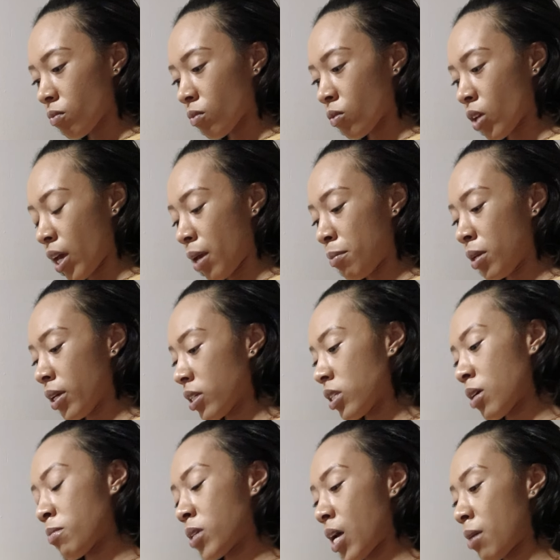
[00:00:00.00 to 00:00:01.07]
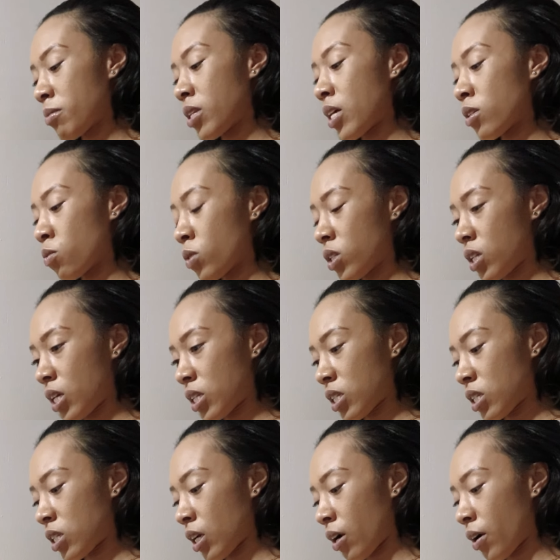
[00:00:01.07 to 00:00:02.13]
Okay, because sometimes that's what's
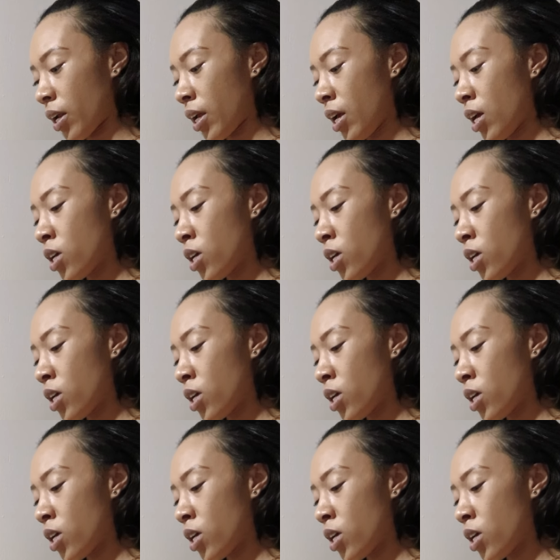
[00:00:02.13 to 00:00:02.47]
necessary.